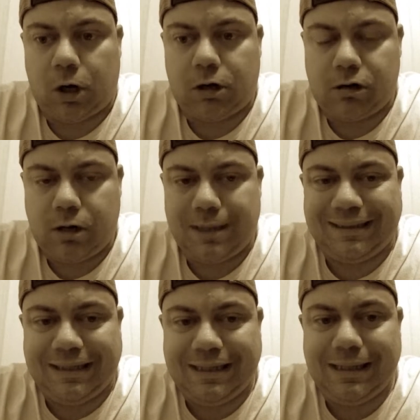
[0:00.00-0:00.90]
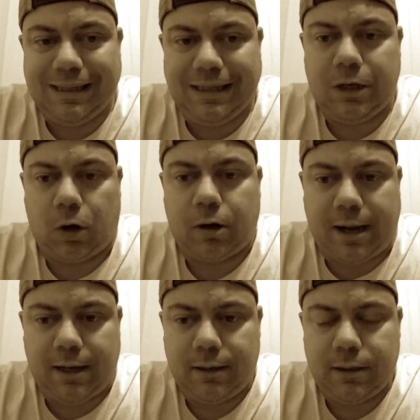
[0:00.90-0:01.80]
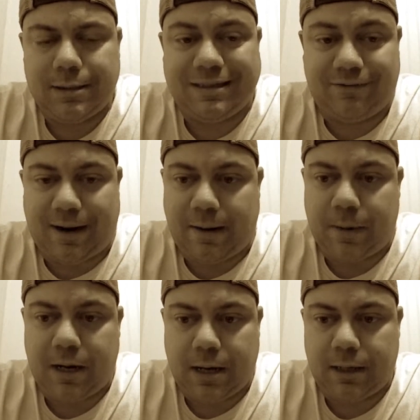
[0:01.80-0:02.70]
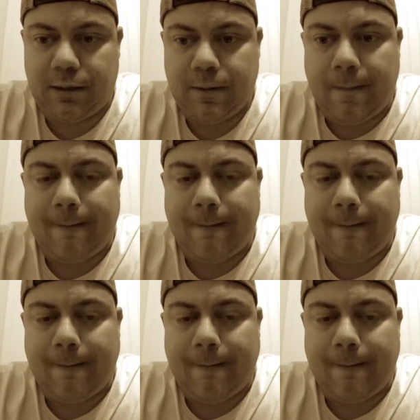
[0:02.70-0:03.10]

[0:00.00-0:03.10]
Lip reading: ERA divided by 9